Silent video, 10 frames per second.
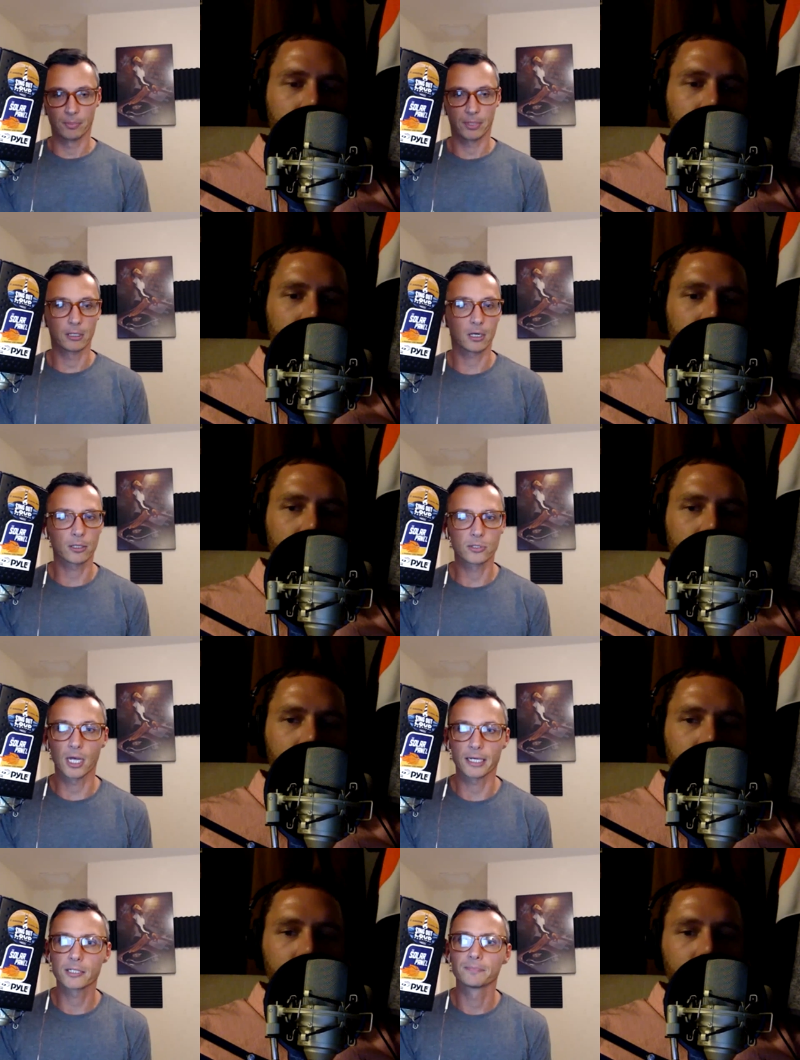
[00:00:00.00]
Speaker 1: something along
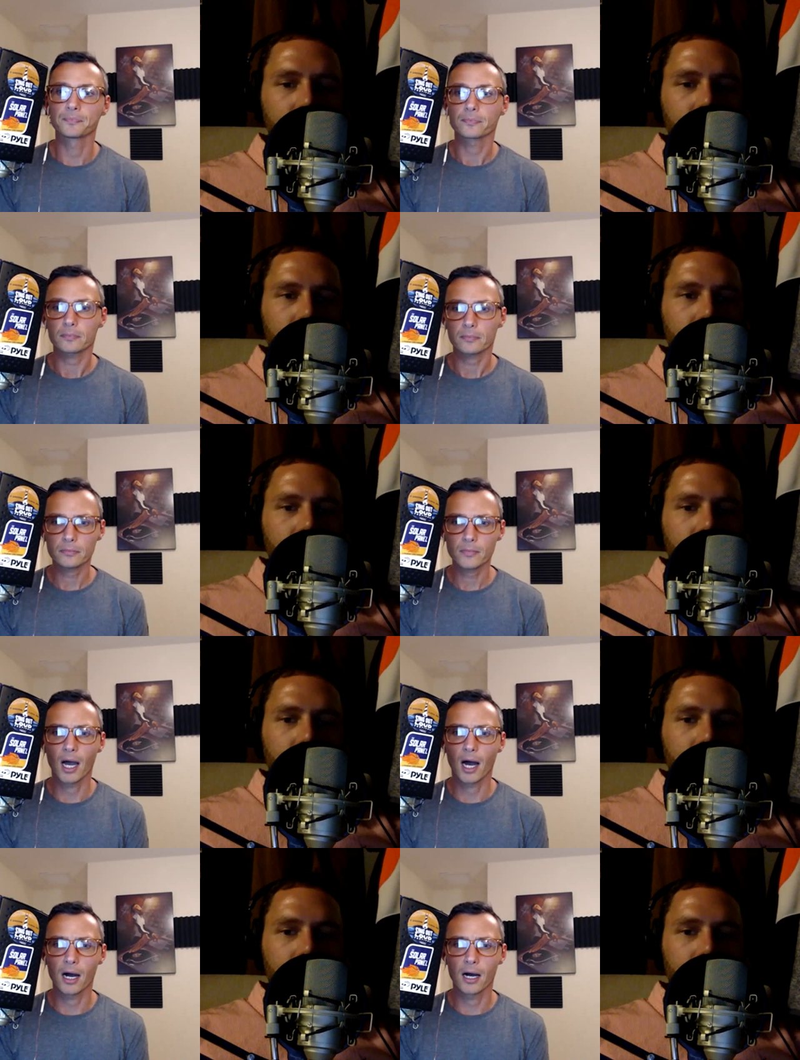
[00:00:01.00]
those lines
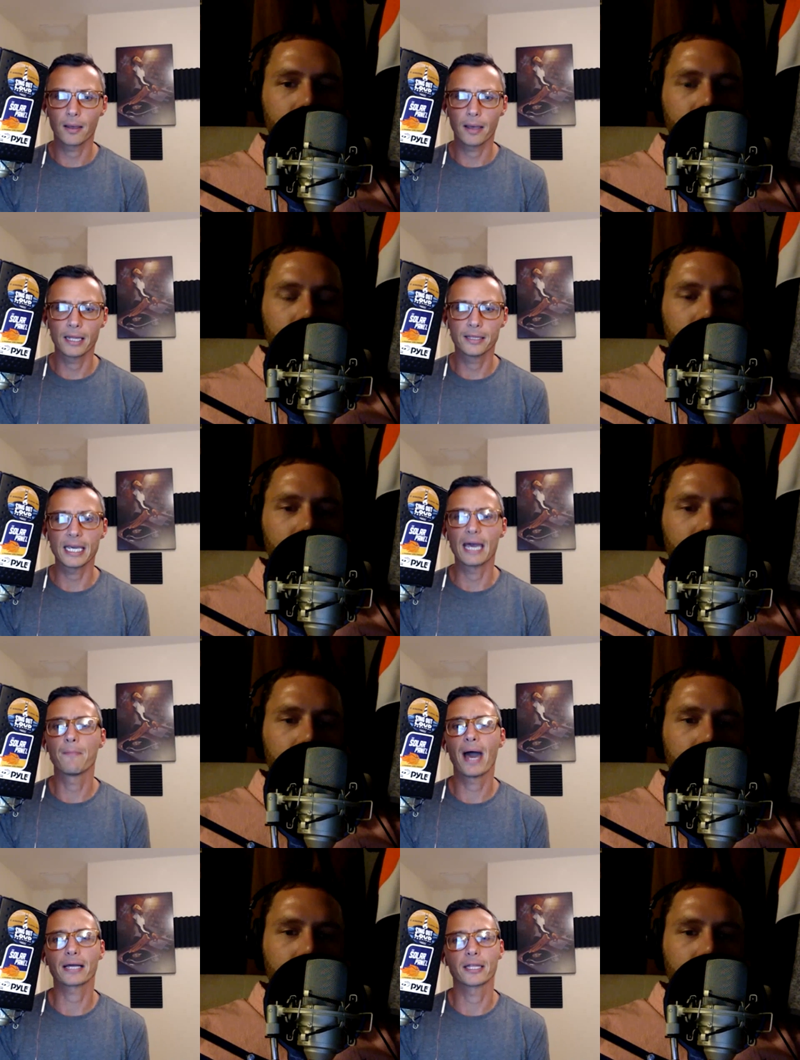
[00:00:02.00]
uh, and the
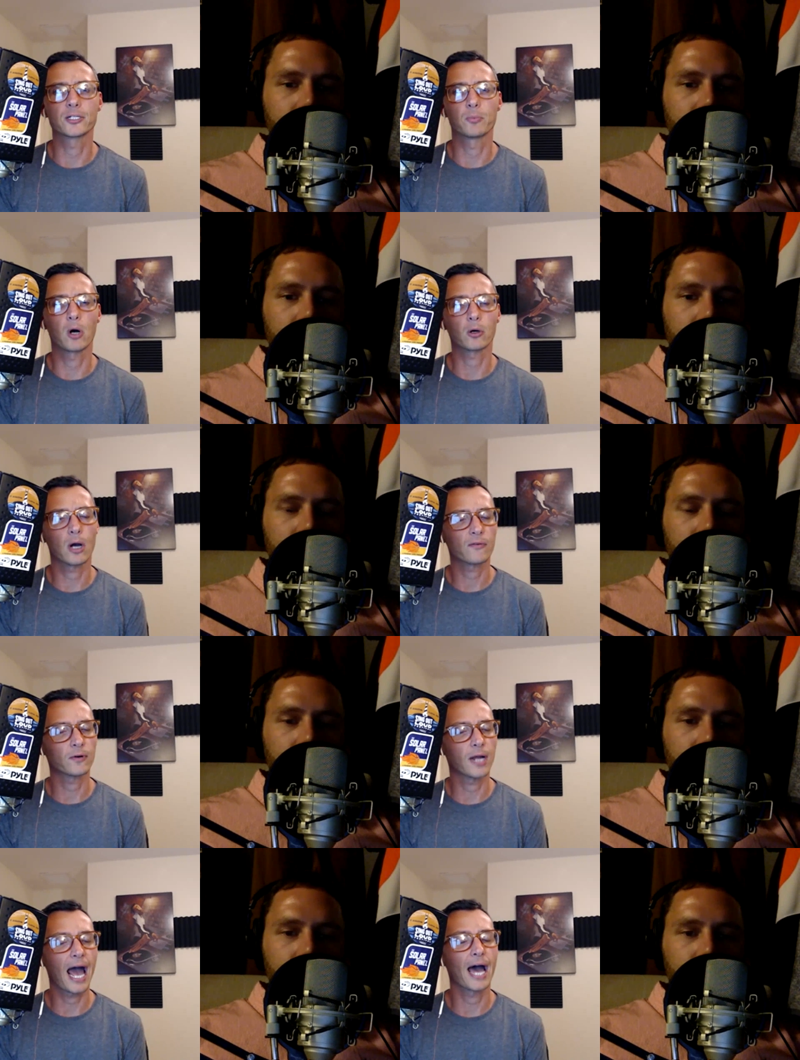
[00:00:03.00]
impact that Jamal
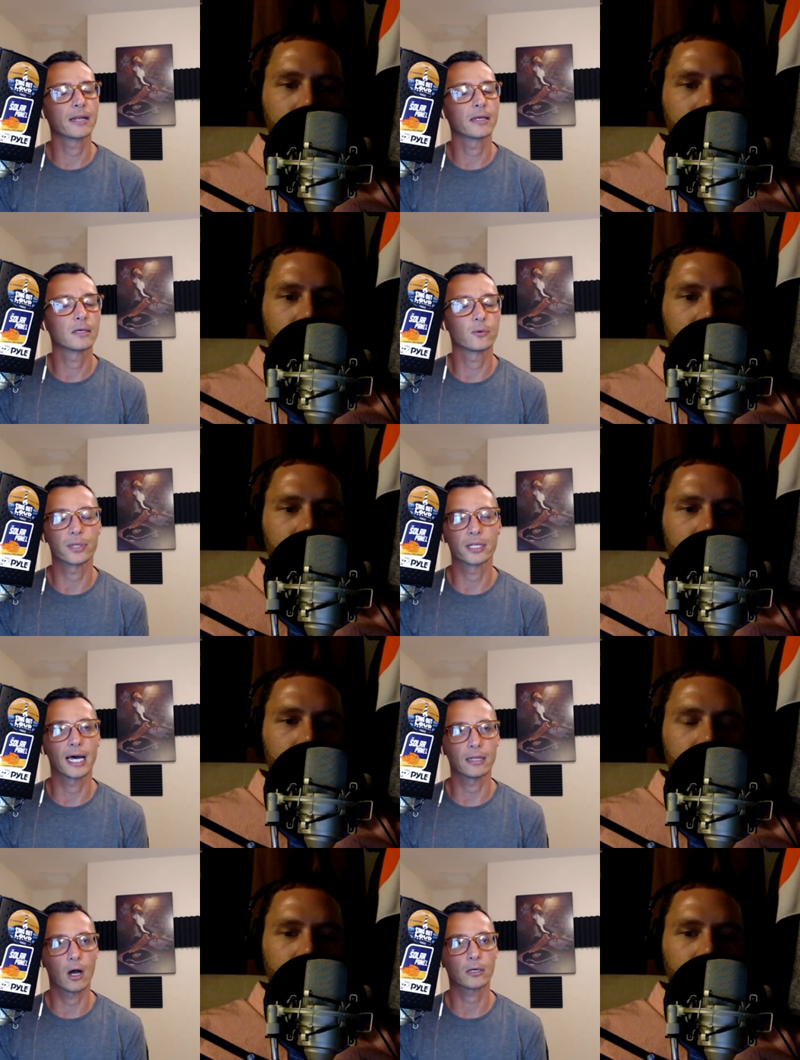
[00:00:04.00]
Crawford had
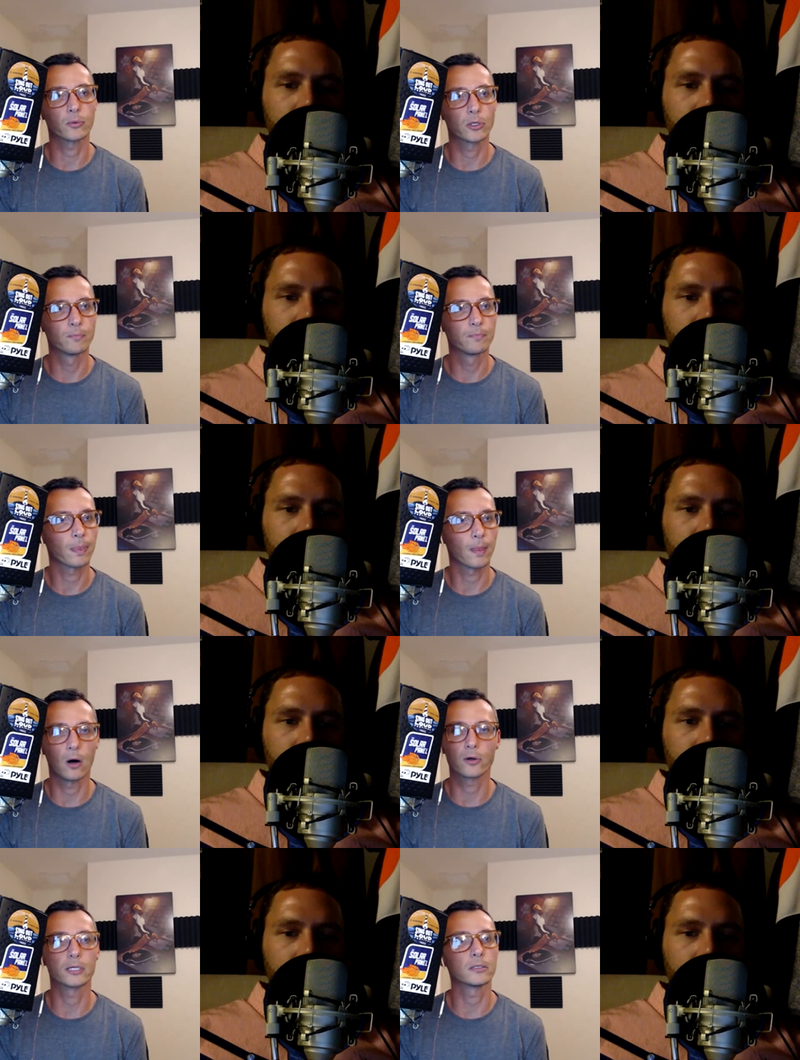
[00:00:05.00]
within that locker room
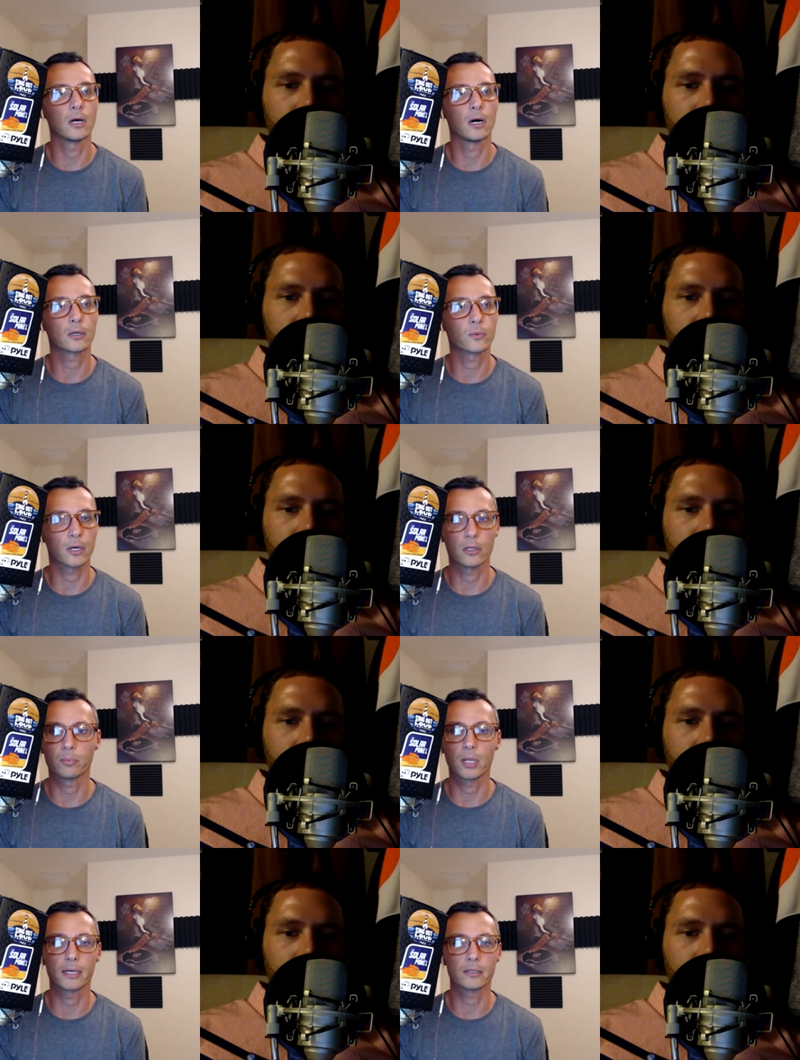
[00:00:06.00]
all year long with all
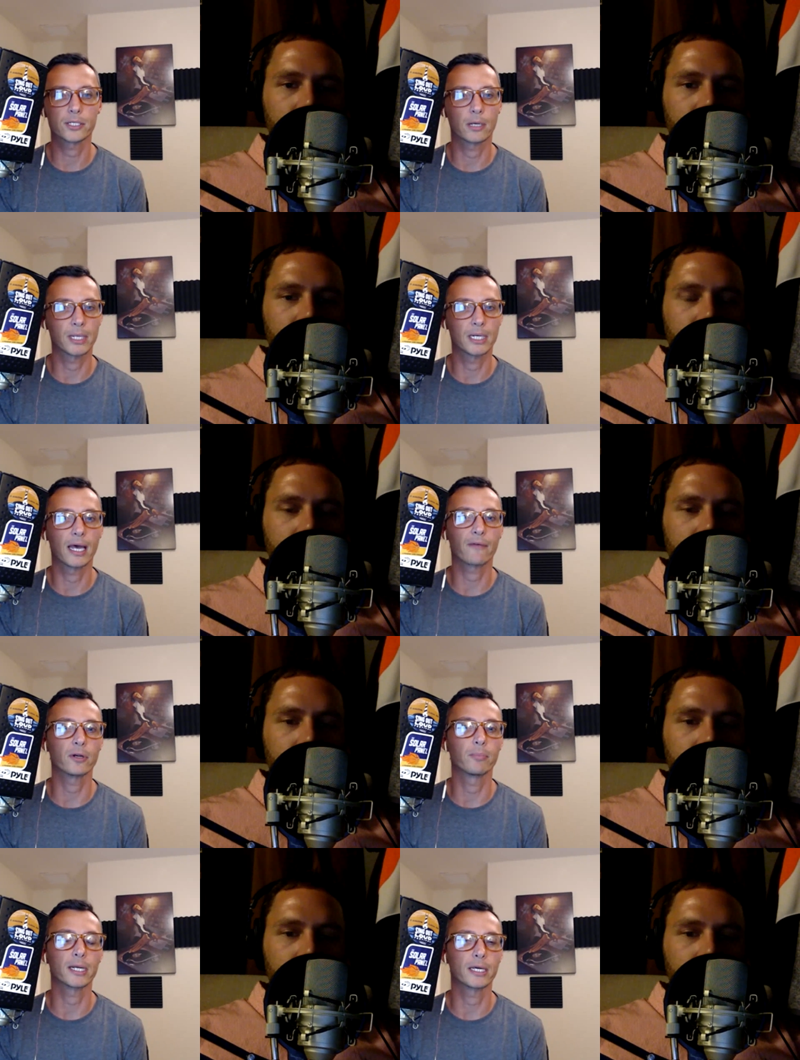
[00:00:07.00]
the players. I mean,
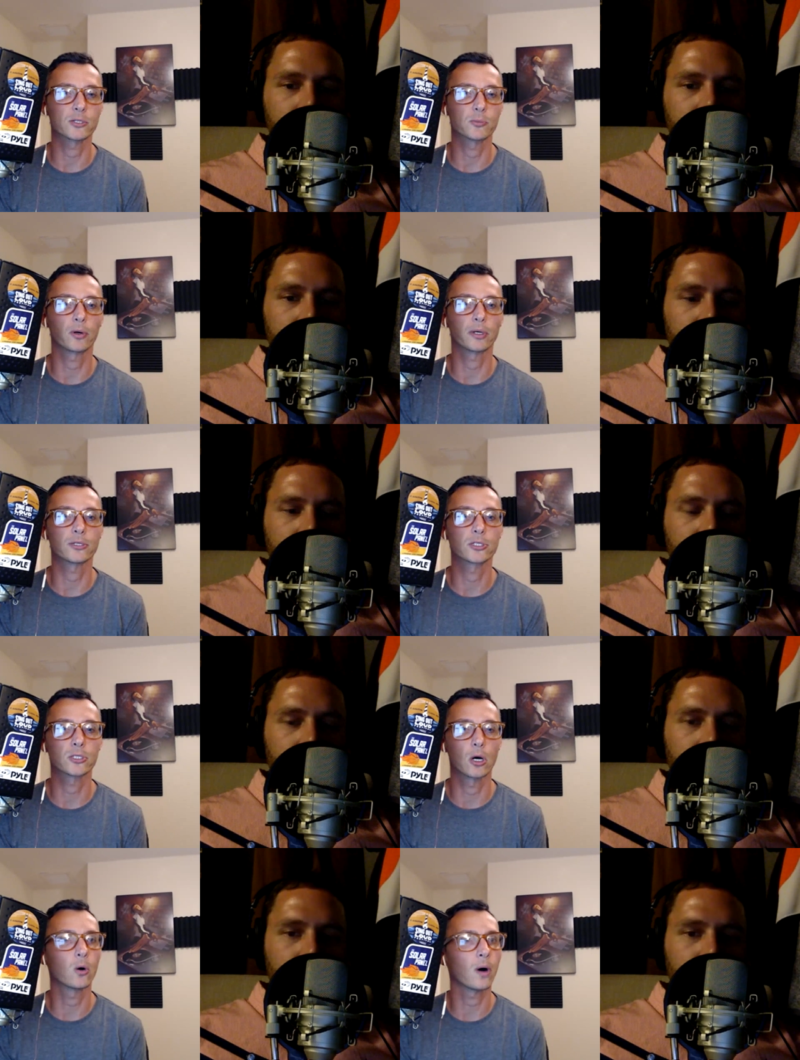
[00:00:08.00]
everybody has spoken
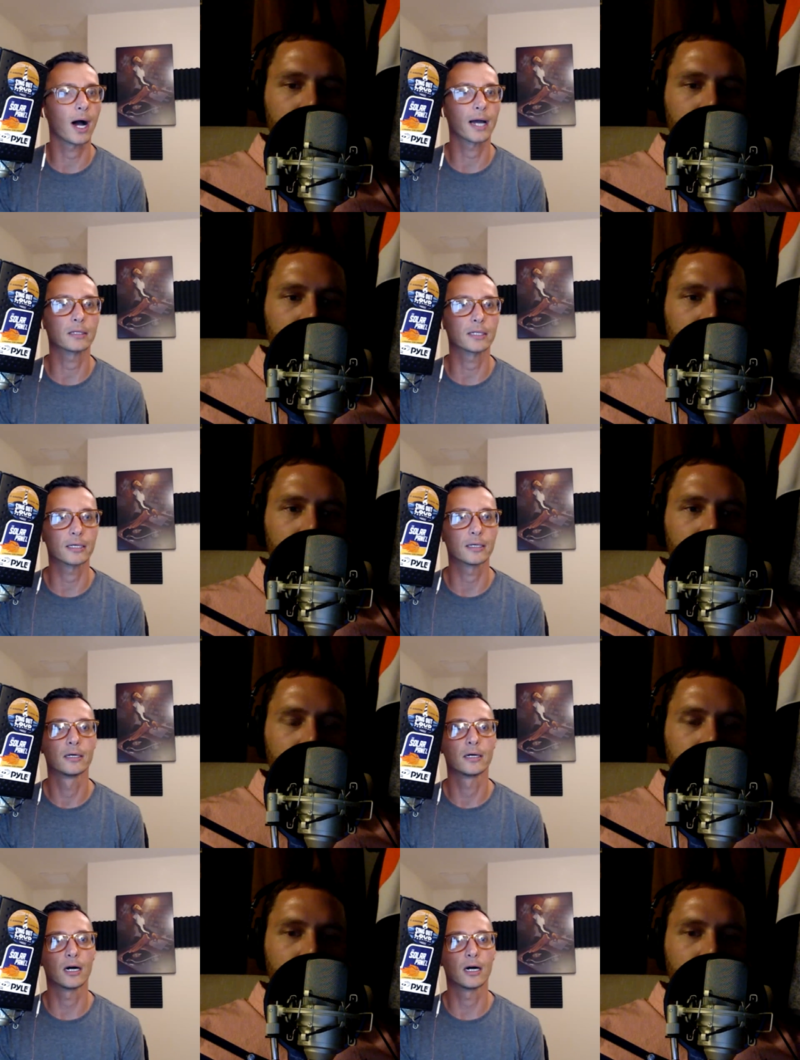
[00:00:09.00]
so highly